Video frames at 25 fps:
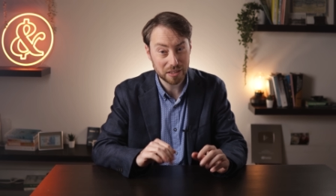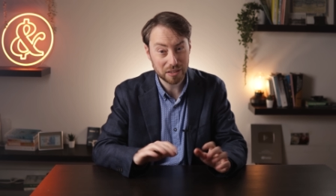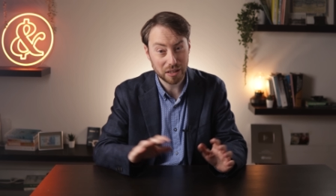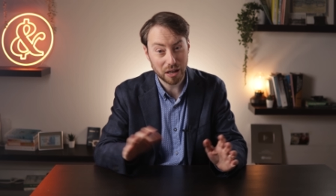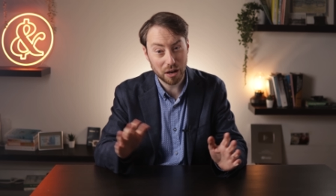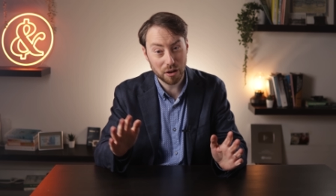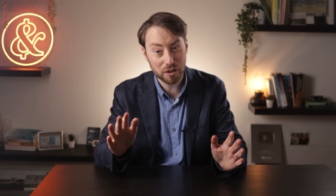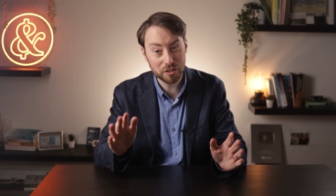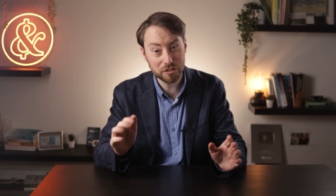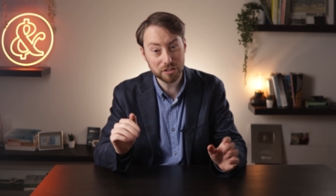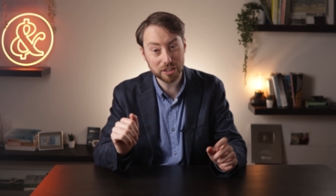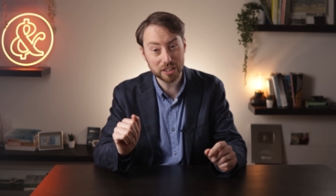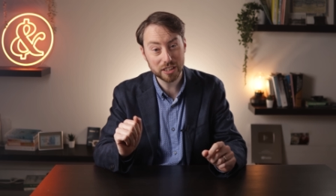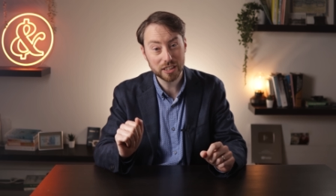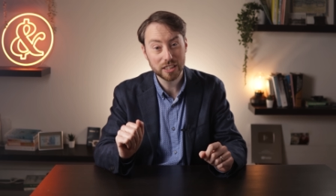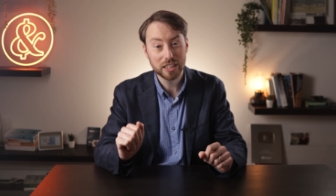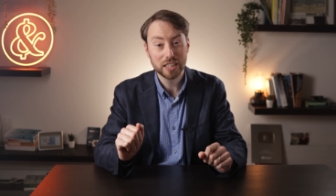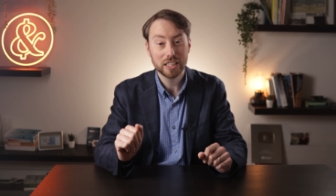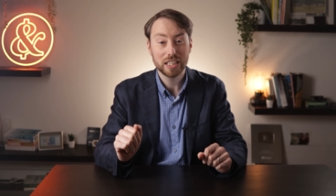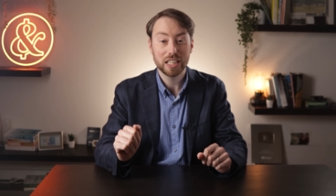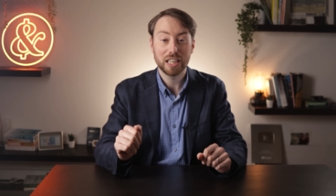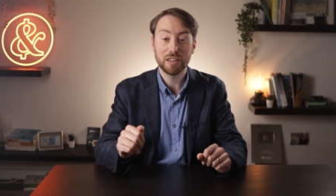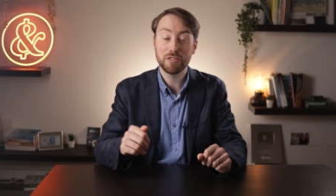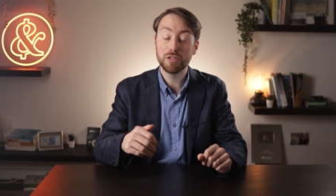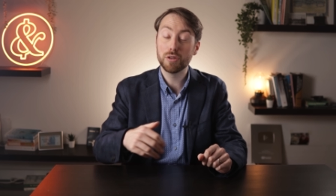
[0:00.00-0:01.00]
However,
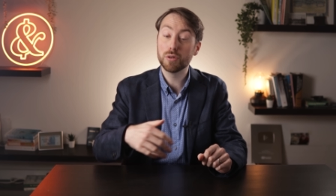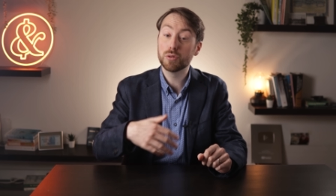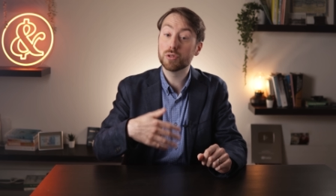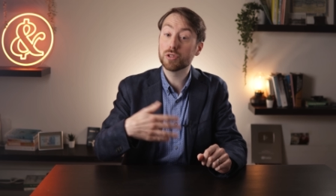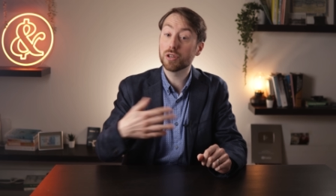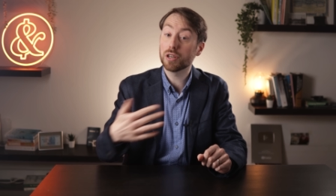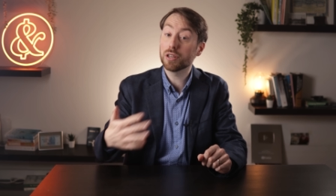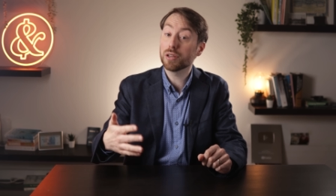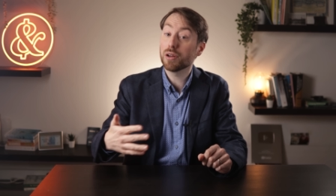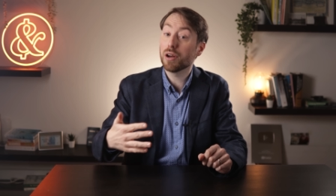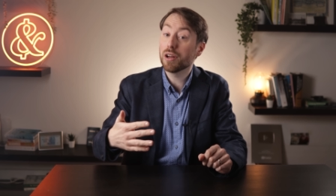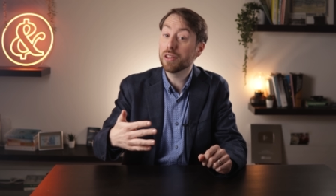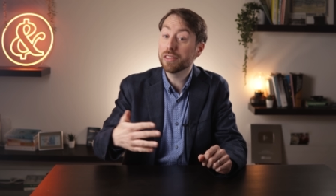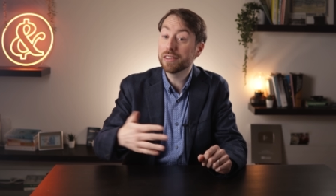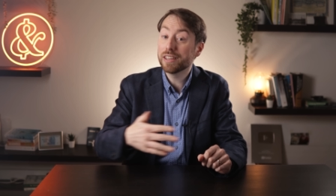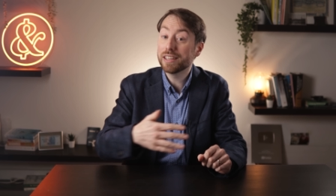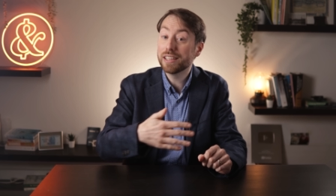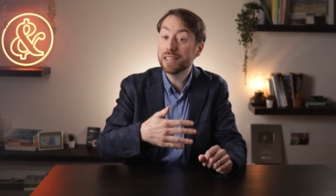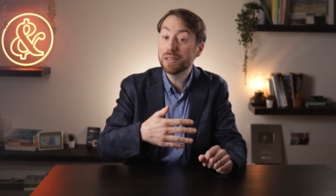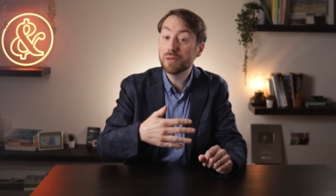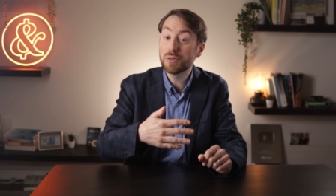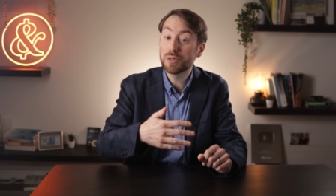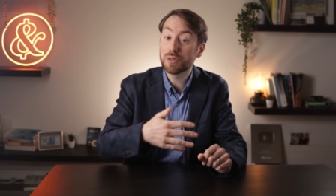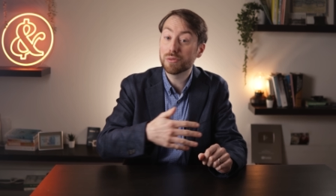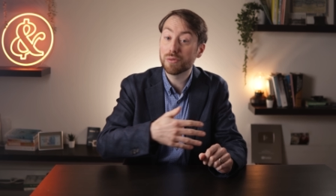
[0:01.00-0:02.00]
if you turn on the
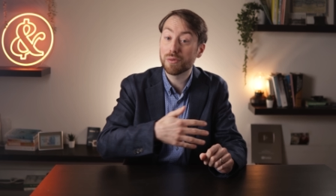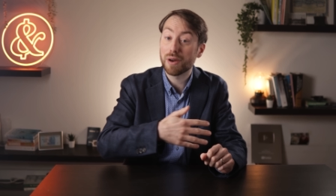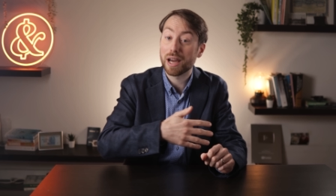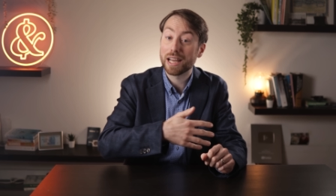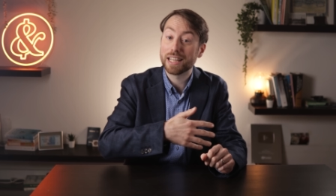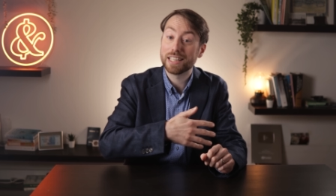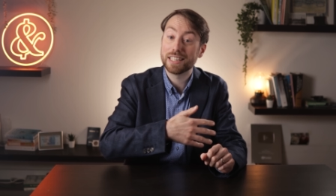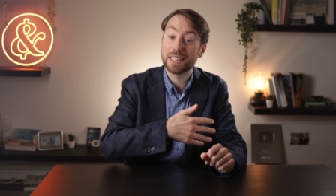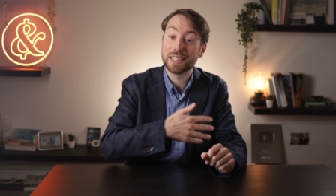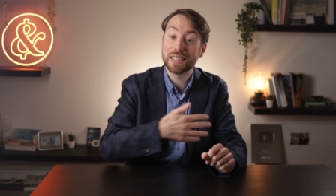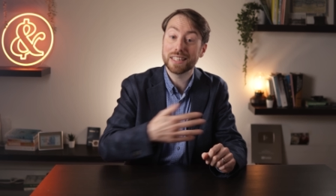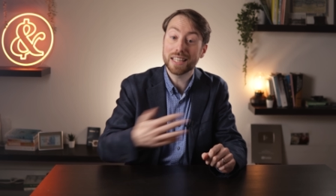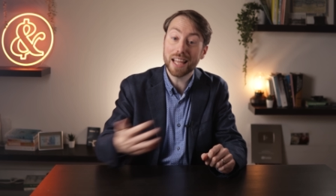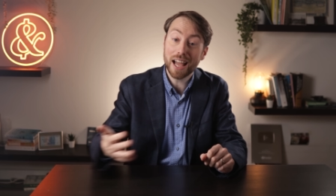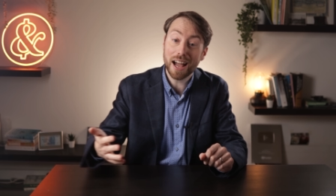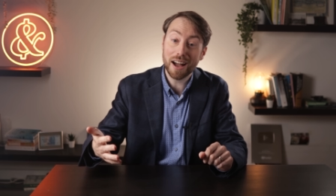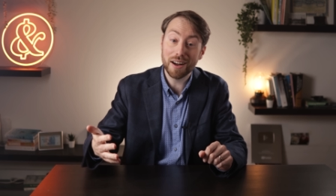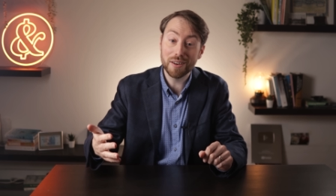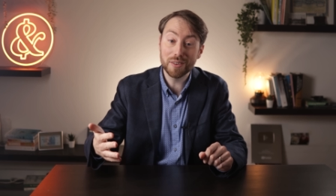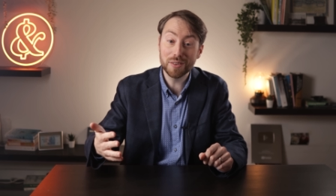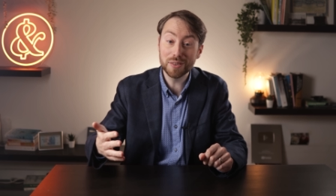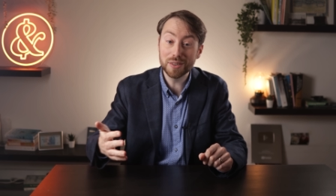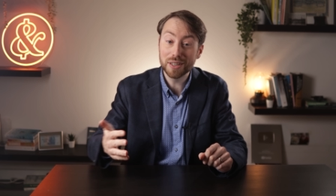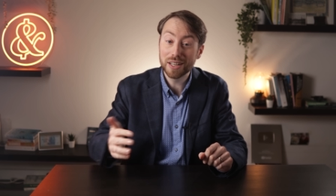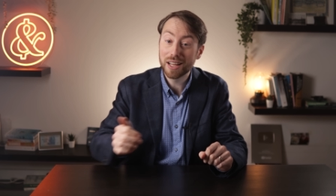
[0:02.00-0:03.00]
news right
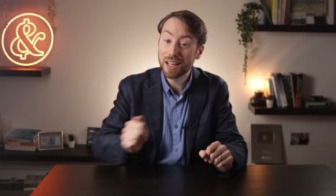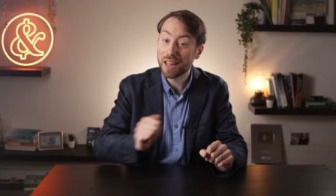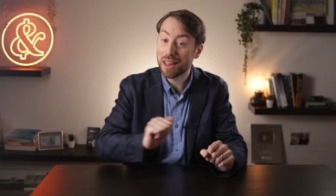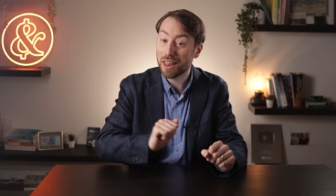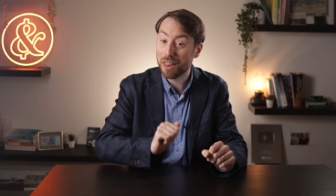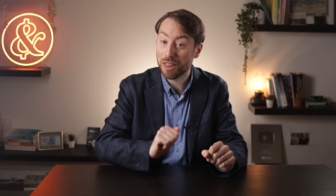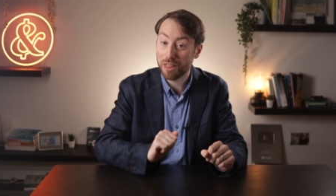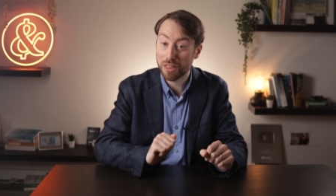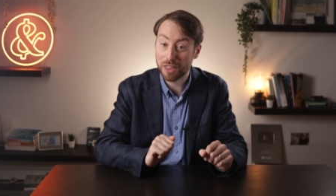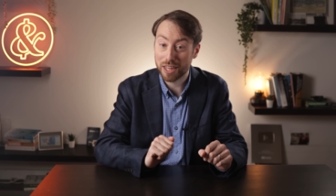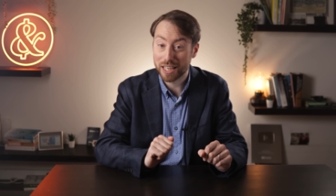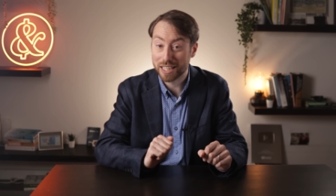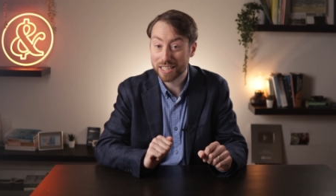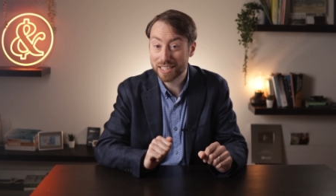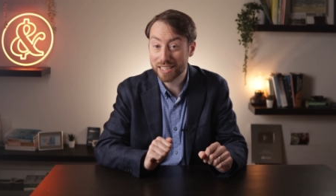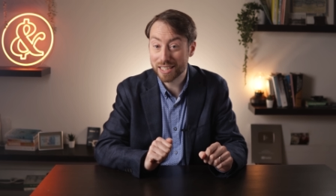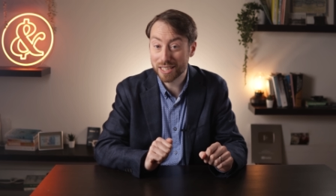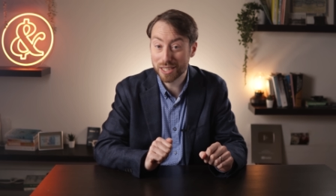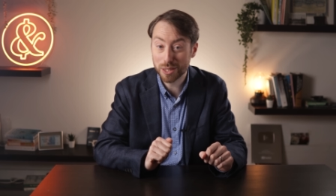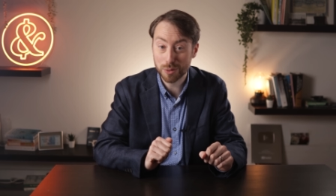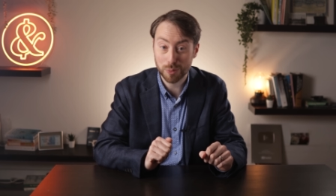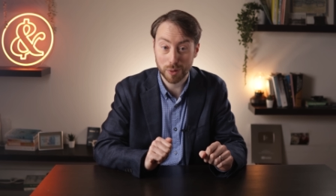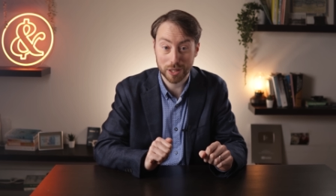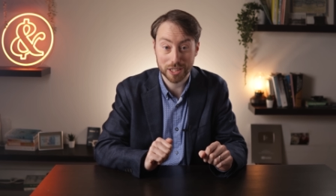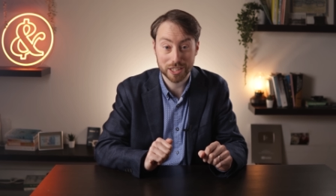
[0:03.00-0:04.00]
now, this
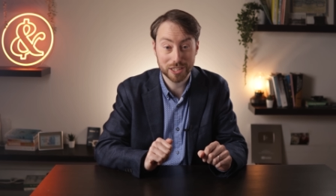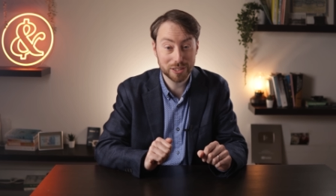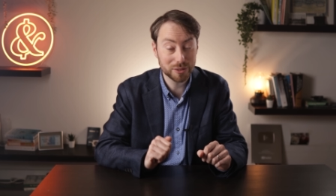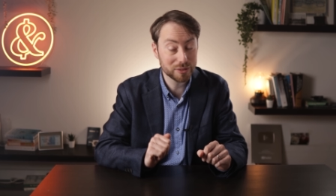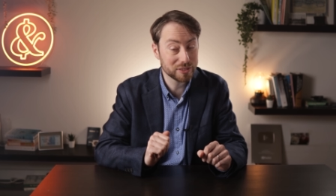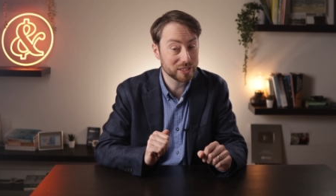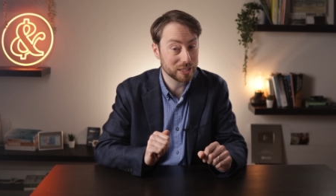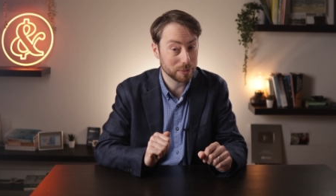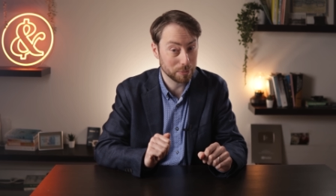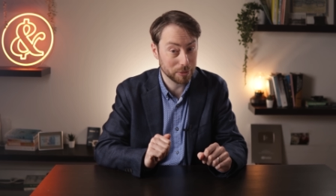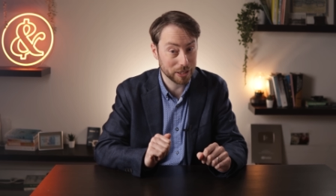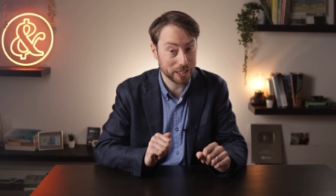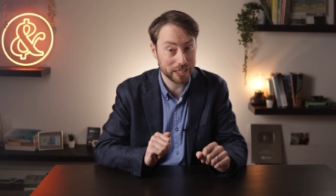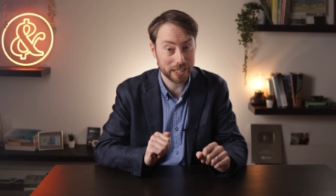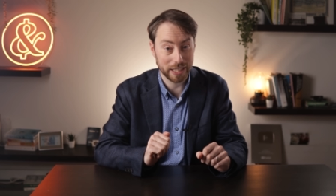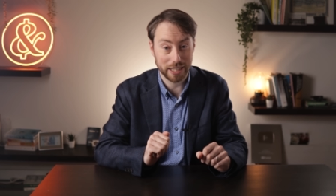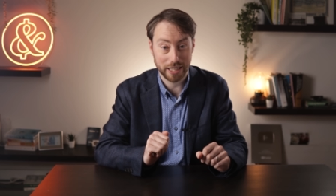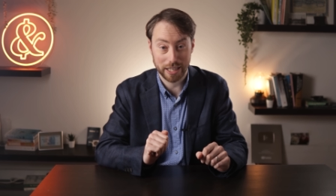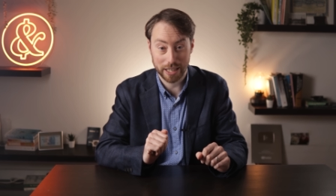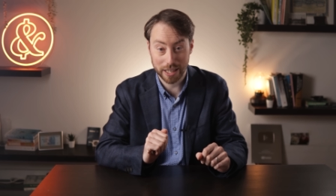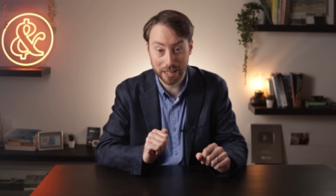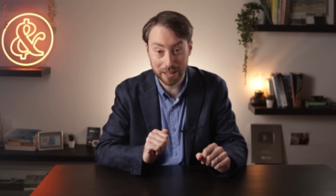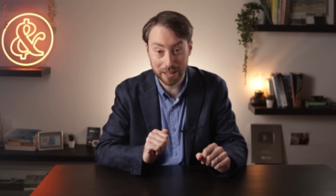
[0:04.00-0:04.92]
is what you'll typically